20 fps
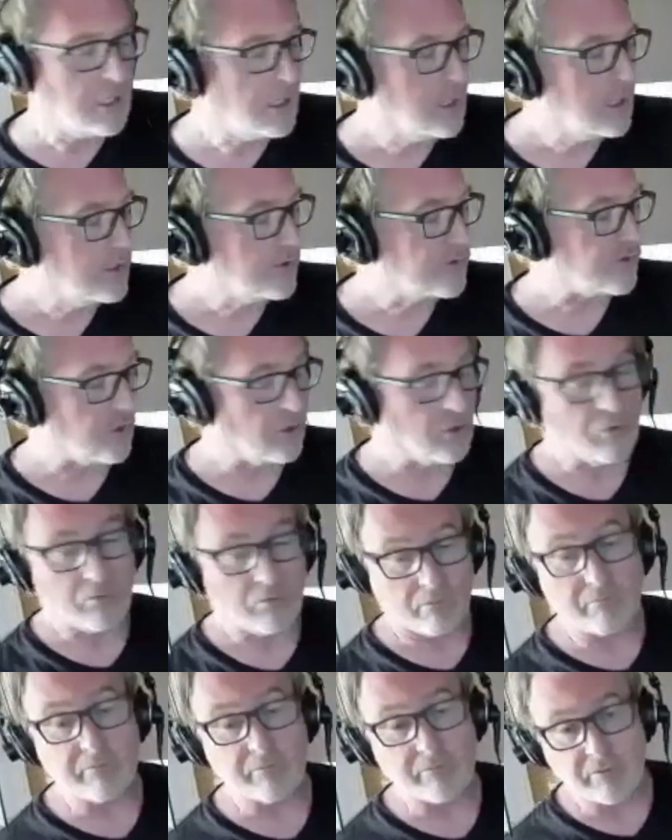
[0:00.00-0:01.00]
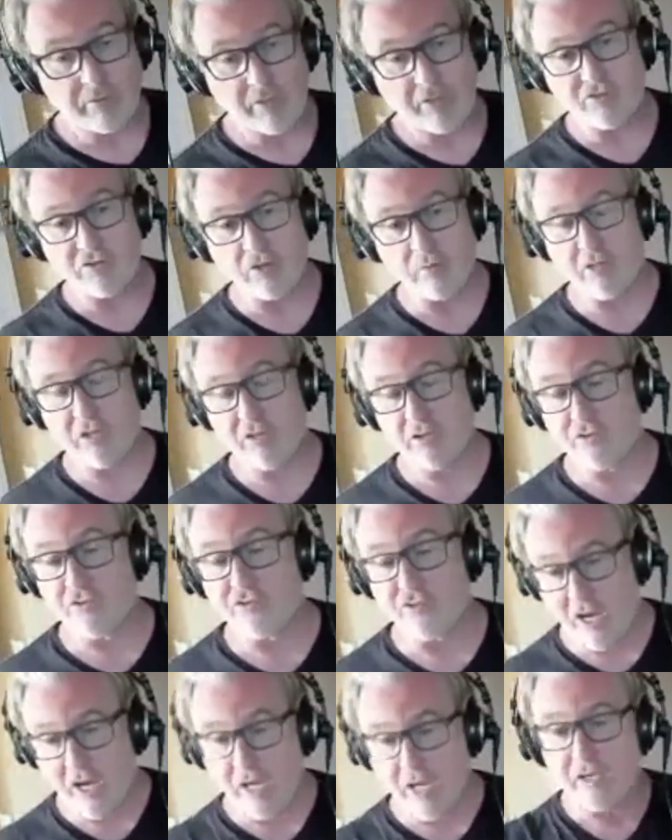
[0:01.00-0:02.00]
So they sent me the
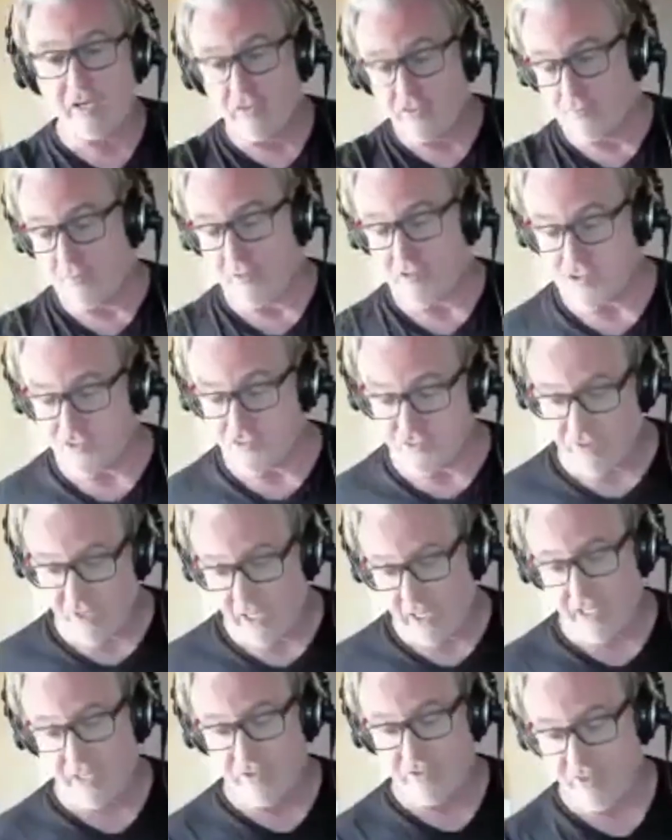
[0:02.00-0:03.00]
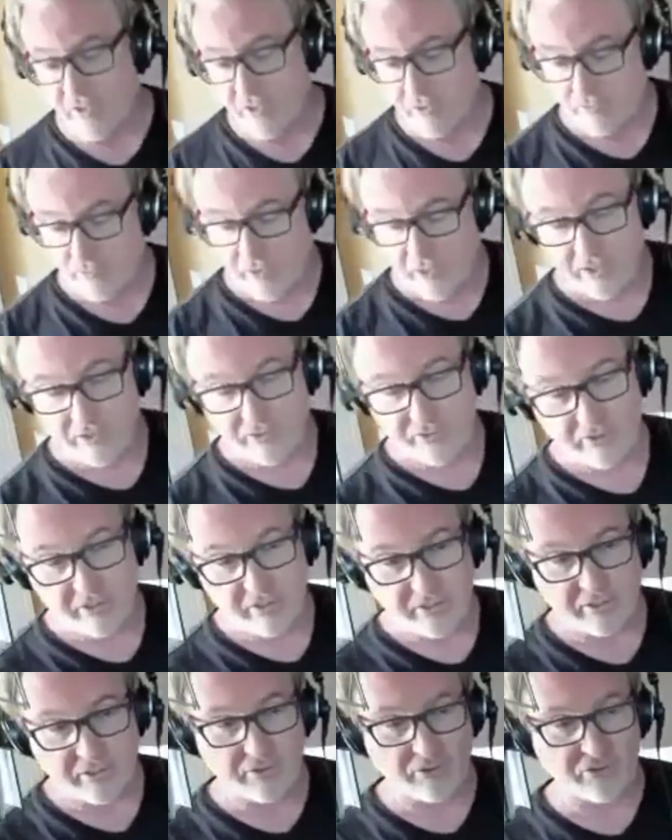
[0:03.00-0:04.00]
sides, bunch of sides, and I read,
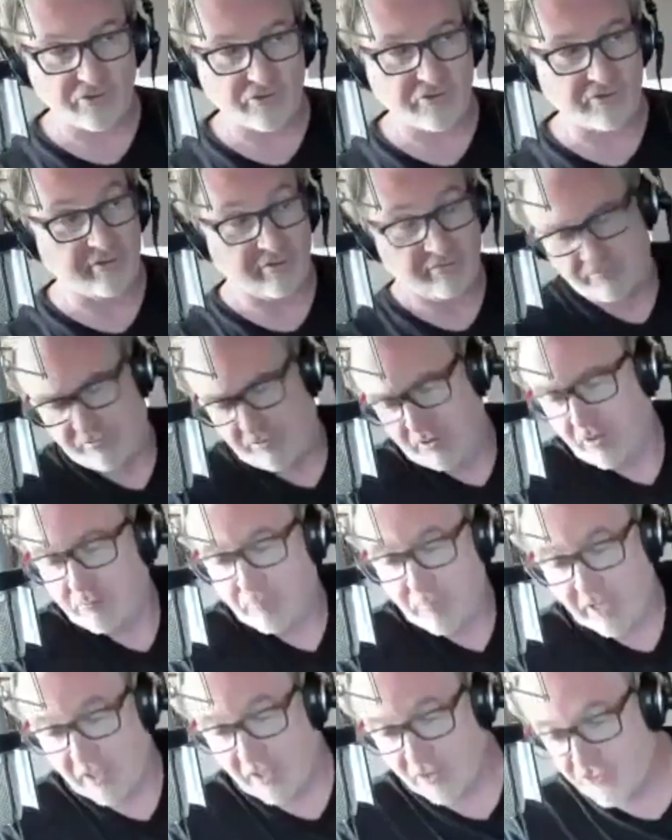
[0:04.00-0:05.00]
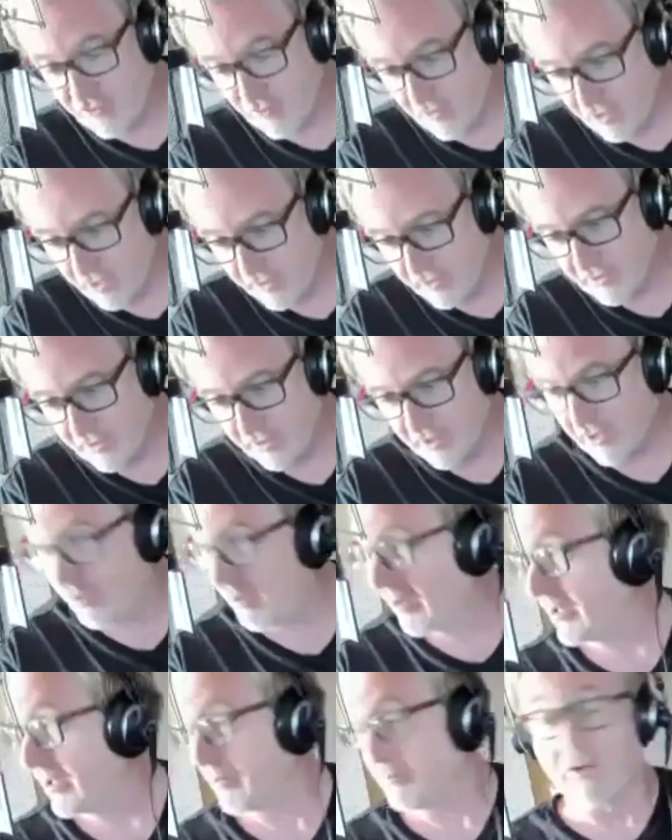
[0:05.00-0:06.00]
of course, did Megatron, and they go,
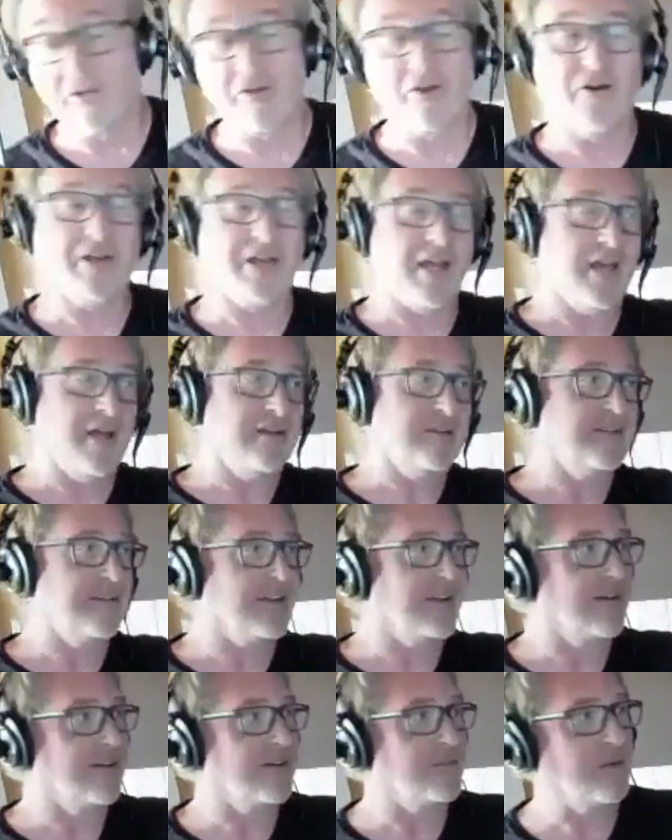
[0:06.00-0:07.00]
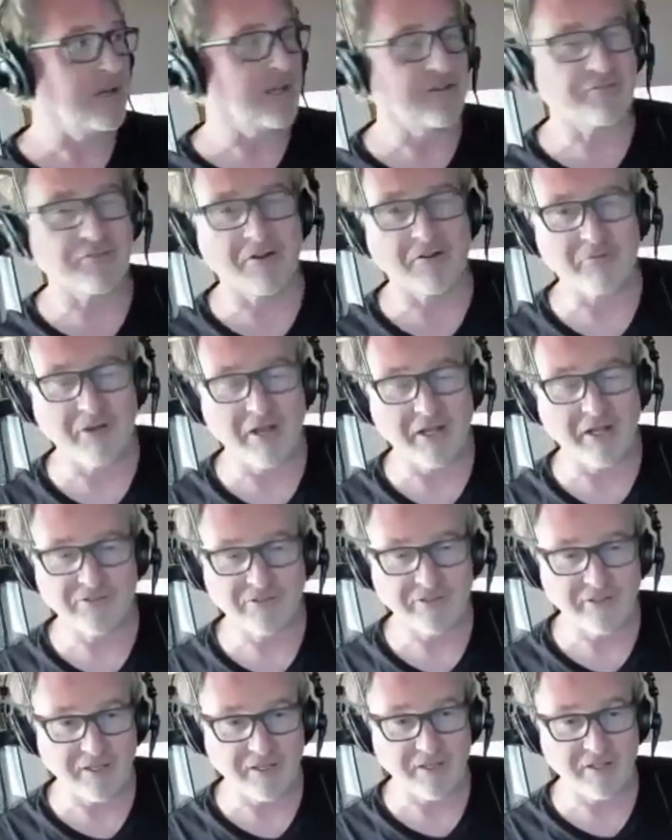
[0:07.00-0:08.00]
oh, here we go again. Megatron rides
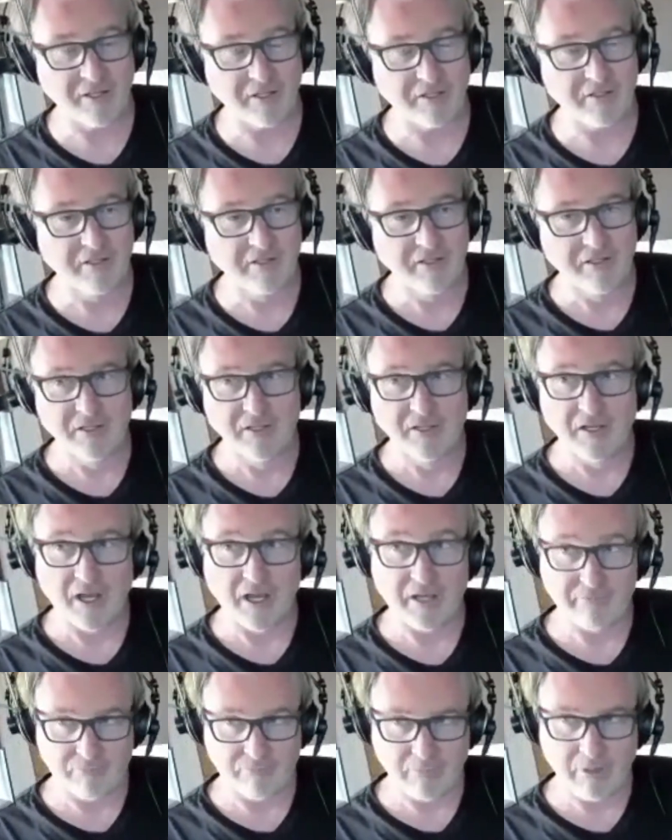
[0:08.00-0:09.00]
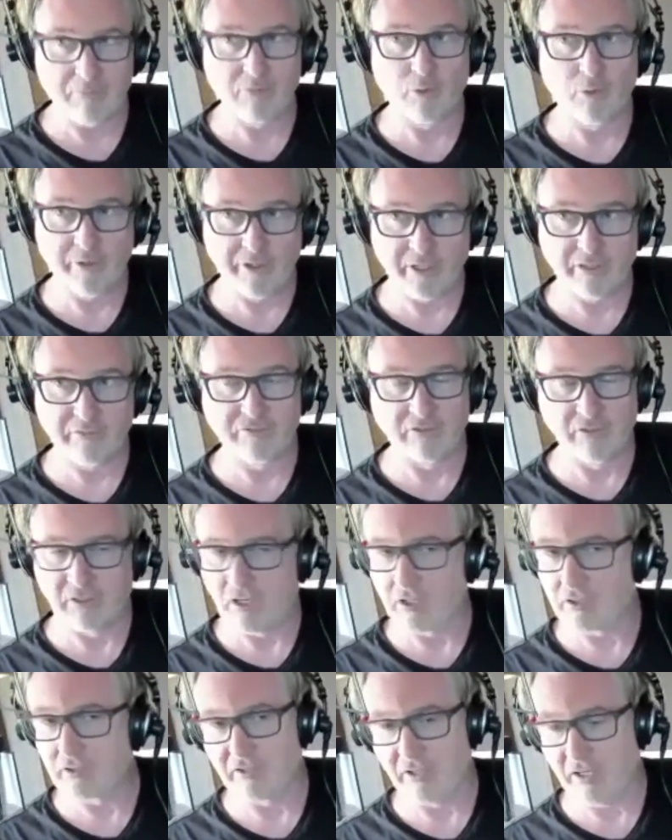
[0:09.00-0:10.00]
again. I remember reading for
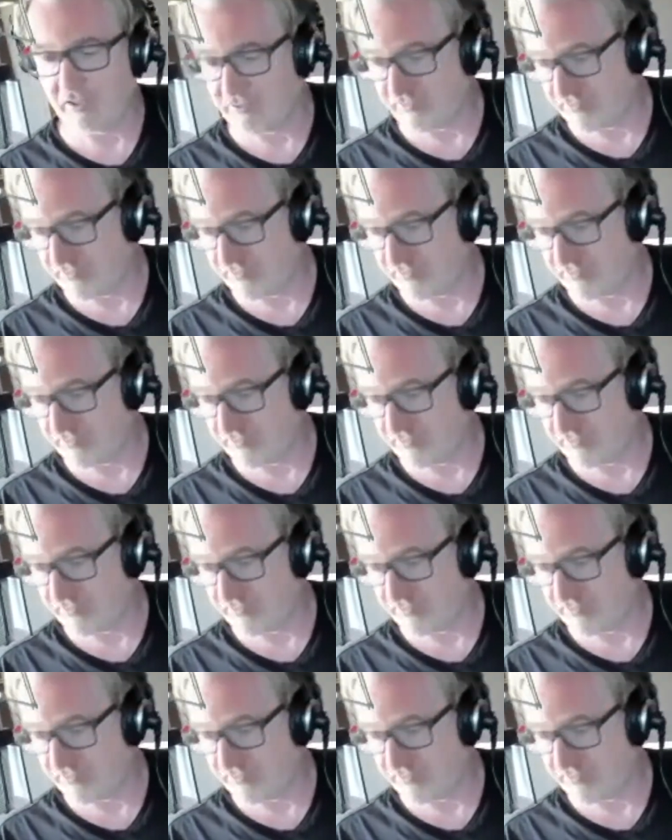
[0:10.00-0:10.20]
Lug Nuts,